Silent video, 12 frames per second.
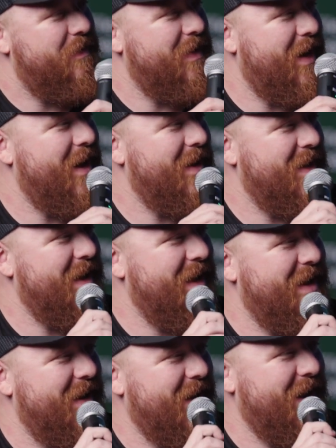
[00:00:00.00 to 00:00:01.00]
Yeah,
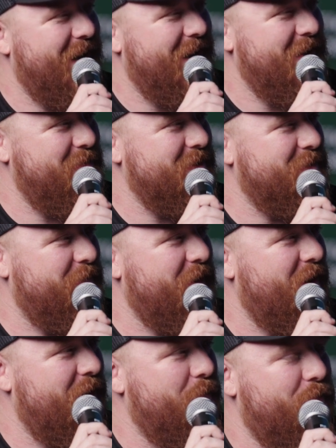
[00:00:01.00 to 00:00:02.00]
and it was a
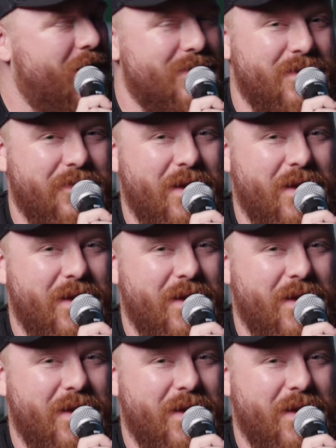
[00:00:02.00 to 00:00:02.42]
very impressive